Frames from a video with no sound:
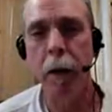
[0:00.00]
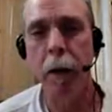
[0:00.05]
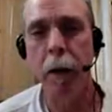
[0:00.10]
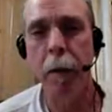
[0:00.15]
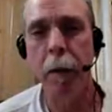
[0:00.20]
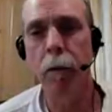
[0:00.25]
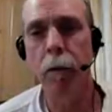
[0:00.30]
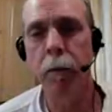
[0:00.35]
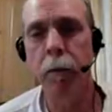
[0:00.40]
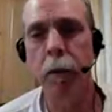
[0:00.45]

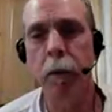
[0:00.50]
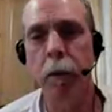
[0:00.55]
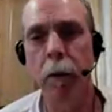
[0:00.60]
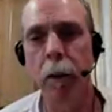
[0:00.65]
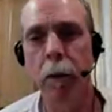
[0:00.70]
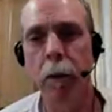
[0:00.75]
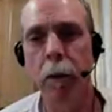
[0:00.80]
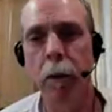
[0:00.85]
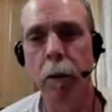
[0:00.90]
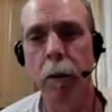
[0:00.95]
It's a little
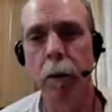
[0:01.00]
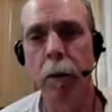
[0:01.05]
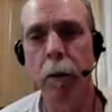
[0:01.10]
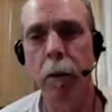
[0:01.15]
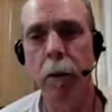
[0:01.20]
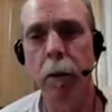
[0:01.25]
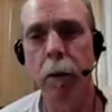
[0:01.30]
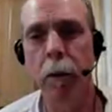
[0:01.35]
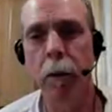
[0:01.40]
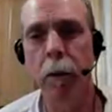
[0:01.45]
foot that
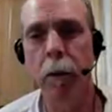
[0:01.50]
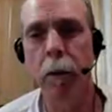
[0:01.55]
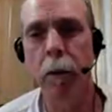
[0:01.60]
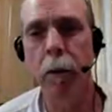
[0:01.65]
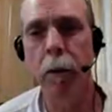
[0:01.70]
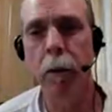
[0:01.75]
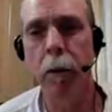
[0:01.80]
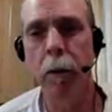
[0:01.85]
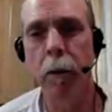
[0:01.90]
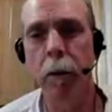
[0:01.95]
goes on my
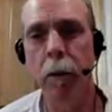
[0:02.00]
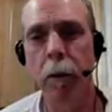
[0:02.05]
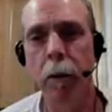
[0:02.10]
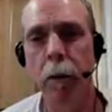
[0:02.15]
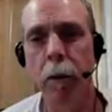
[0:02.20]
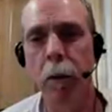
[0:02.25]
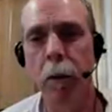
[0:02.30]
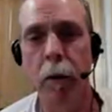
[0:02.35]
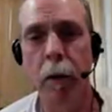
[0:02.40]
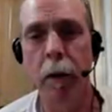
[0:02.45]
camera, which
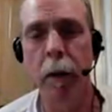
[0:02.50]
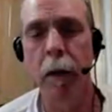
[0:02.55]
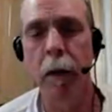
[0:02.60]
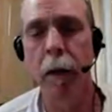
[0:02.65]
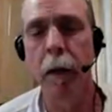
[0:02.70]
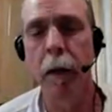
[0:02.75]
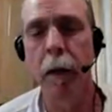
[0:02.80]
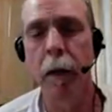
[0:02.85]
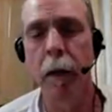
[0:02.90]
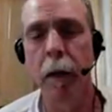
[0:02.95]
has a
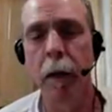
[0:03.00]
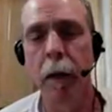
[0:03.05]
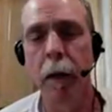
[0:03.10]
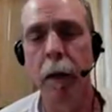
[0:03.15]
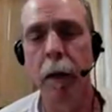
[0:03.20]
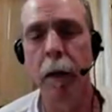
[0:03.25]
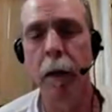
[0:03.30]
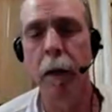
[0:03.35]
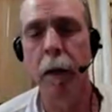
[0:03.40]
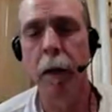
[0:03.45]
foot,
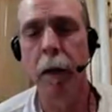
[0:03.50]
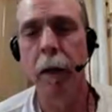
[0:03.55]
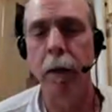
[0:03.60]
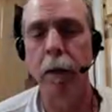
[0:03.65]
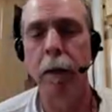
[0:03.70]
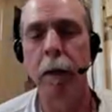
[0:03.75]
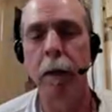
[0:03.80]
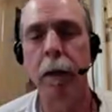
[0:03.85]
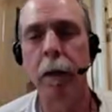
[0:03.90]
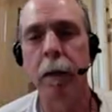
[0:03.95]
and then it,
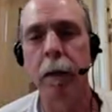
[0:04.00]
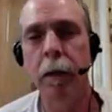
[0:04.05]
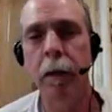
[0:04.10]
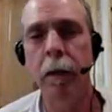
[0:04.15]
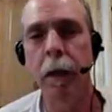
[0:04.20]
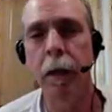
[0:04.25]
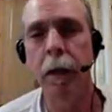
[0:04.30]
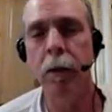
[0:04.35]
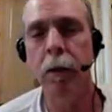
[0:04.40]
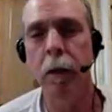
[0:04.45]
then it
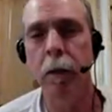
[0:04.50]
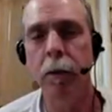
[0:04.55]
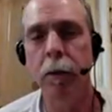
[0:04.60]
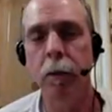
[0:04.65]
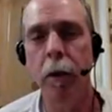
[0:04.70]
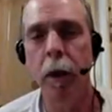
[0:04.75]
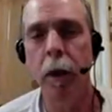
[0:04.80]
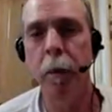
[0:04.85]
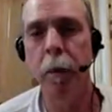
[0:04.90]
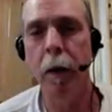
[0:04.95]
connects
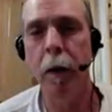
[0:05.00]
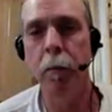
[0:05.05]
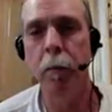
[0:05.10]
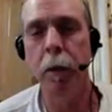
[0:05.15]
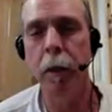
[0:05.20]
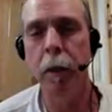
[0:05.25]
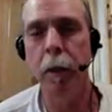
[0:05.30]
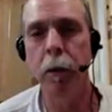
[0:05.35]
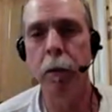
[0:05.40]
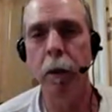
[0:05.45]
to the
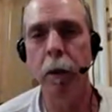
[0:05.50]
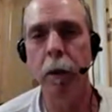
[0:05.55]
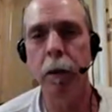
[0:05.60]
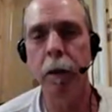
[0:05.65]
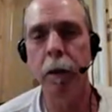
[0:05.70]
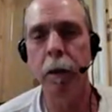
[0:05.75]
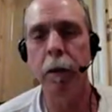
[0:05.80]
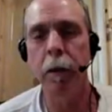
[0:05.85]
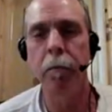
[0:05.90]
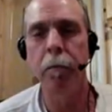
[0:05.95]
tripod really
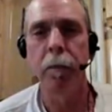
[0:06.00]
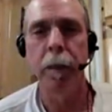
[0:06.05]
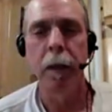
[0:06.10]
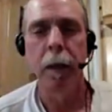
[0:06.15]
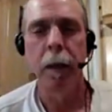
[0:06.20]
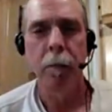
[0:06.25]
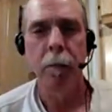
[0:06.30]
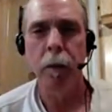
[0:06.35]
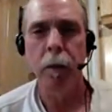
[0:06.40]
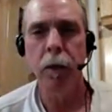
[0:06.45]
quickly.
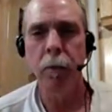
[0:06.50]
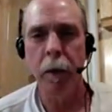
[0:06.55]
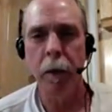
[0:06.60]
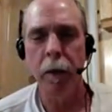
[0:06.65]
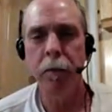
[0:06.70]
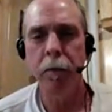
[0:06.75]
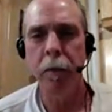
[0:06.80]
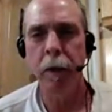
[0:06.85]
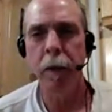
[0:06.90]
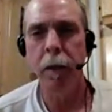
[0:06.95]

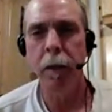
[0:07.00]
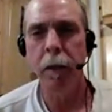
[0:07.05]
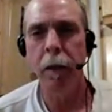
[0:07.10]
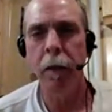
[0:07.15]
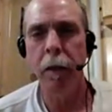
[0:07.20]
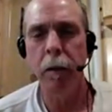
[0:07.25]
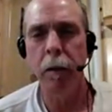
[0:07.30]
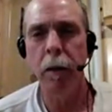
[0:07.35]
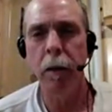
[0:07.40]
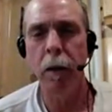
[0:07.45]
But you might
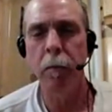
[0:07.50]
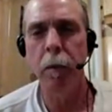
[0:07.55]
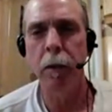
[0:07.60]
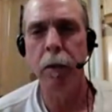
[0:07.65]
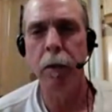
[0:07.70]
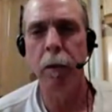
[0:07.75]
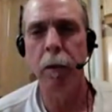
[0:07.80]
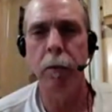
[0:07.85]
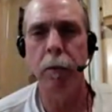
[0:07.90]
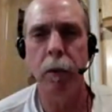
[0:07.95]
find it a little
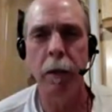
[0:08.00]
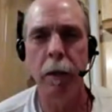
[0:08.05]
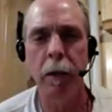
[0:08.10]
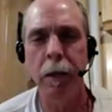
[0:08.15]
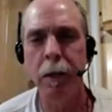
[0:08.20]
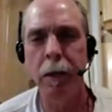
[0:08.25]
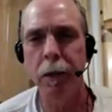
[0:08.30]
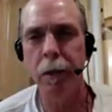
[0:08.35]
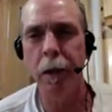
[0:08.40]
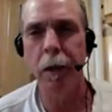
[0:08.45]
cumbersome
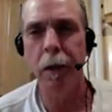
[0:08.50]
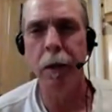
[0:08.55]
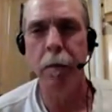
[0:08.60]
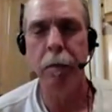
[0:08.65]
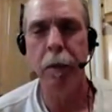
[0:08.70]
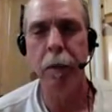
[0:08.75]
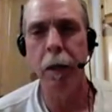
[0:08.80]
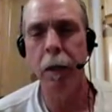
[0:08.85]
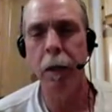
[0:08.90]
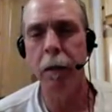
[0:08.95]
trying to
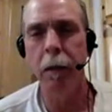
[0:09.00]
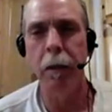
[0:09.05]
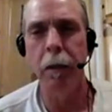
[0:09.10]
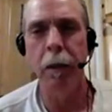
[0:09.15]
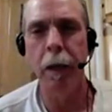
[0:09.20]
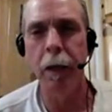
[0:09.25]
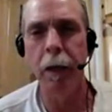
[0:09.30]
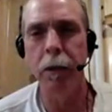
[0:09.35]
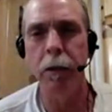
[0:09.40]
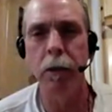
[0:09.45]
set up,
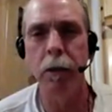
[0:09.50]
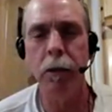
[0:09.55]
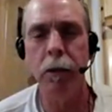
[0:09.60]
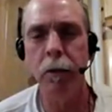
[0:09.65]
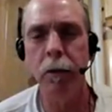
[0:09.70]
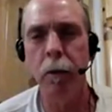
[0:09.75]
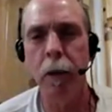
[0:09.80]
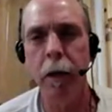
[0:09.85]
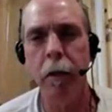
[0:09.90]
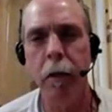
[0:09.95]
getting the
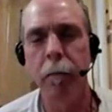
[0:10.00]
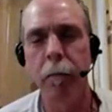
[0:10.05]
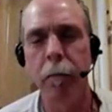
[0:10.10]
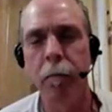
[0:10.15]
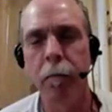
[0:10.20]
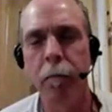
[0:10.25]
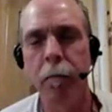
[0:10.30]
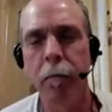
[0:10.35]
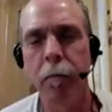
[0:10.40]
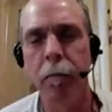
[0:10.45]
legs just
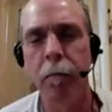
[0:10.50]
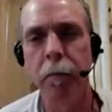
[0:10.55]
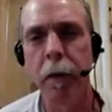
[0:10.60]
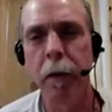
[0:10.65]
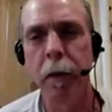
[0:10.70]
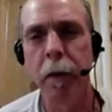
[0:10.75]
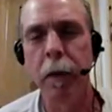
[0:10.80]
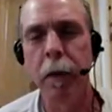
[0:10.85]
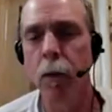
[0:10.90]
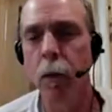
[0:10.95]
right.
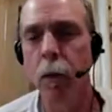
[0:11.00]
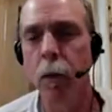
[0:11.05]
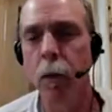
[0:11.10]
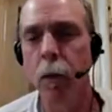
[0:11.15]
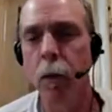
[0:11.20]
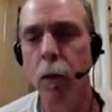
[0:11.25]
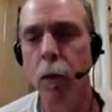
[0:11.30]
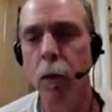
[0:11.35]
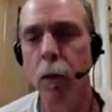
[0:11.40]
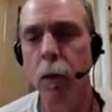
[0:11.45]
So
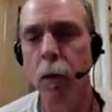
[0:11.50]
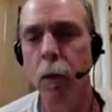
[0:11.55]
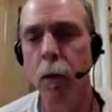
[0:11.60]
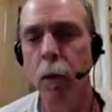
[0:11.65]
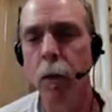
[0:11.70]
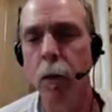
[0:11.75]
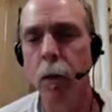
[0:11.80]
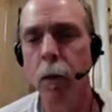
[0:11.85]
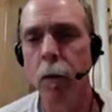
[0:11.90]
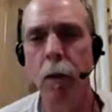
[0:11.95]

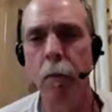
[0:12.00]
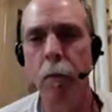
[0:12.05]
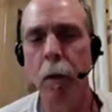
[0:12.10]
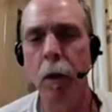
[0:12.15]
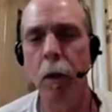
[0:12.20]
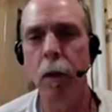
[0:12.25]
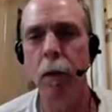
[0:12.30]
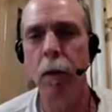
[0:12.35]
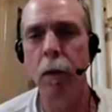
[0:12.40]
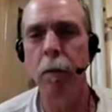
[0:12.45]
Yes, I've used
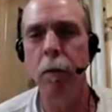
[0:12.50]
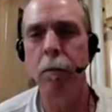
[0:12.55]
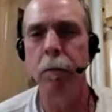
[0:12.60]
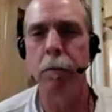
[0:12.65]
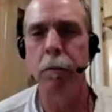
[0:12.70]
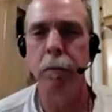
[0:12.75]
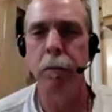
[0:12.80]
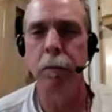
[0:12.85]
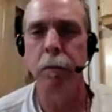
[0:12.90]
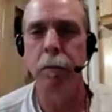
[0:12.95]
them
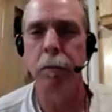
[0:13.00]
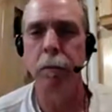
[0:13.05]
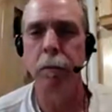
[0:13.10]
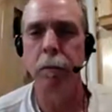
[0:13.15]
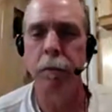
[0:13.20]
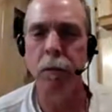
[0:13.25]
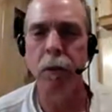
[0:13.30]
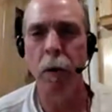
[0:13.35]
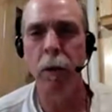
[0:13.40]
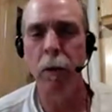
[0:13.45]
all.
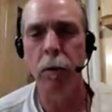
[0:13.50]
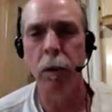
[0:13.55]
No, I